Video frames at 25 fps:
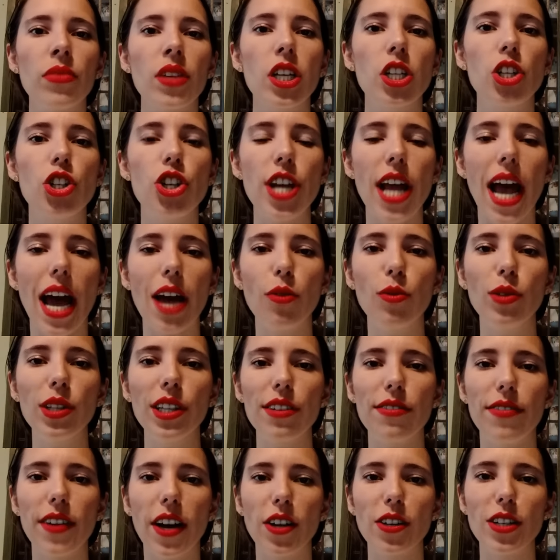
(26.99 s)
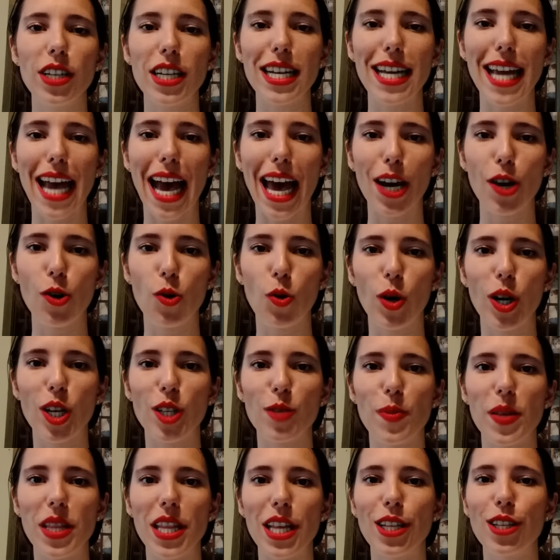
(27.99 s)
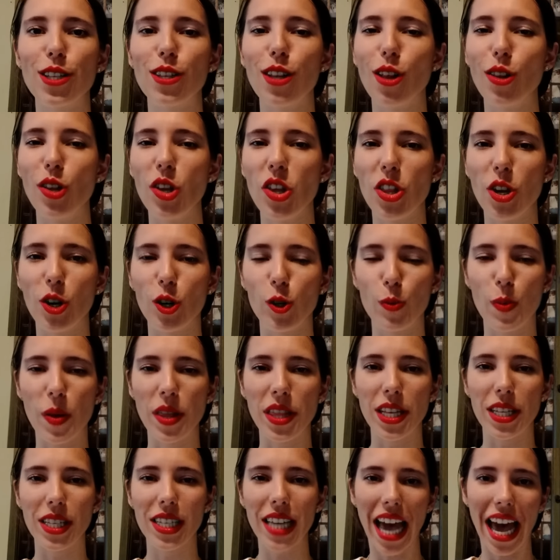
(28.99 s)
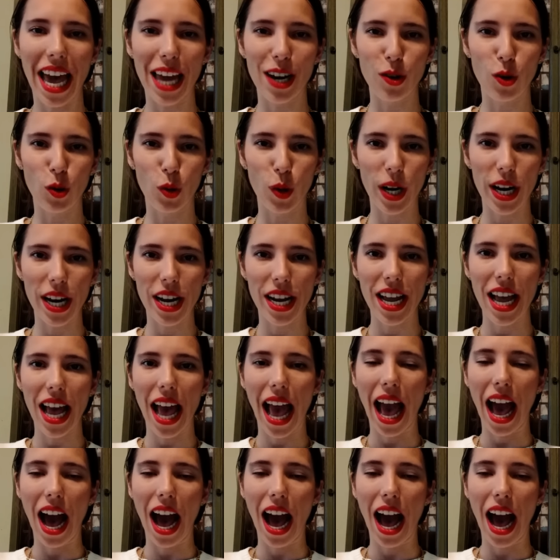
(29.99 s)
she hadn't really found any categories, but then slowly there's been this category